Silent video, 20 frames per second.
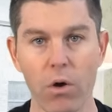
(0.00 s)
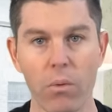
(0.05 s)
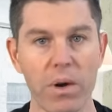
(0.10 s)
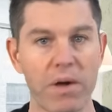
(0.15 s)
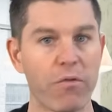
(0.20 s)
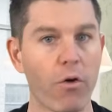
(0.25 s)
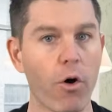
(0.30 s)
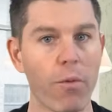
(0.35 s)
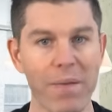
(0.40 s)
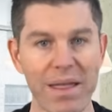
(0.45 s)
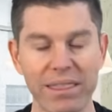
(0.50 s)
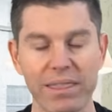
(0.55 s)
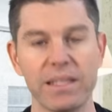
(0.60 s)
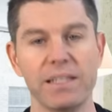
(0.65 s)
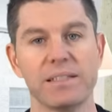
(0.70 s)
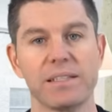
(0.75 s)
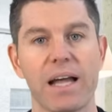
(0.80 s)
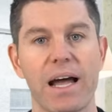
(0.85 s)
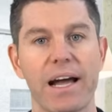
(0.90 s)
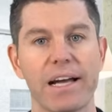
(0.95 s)
We've all met
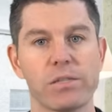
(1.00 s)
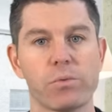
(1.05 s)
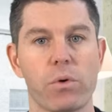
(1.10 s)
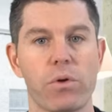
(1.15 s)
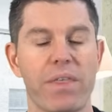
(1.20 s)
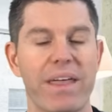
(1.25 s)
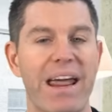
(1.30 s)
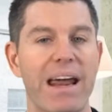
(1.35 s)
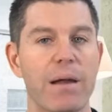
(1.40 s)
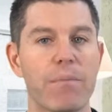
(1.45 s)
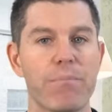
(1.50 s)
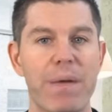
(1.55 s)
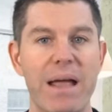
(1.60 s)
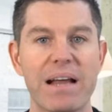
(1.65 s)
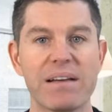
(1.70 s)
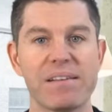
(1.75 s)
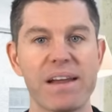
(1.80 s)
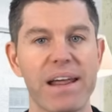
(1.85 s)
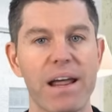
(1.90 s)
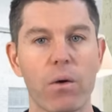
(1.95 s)
these guys where they had a
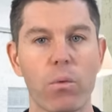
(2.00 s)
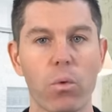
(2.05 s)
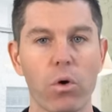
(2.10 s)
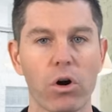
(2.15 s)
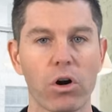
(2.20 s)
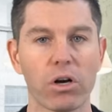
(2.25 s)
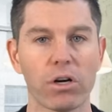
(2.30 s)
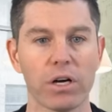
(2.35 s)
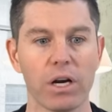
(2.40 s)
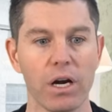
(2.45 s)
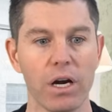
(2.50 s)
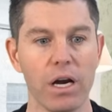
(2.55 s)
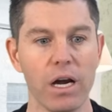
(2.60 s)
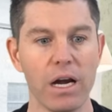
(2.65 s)
bad day at work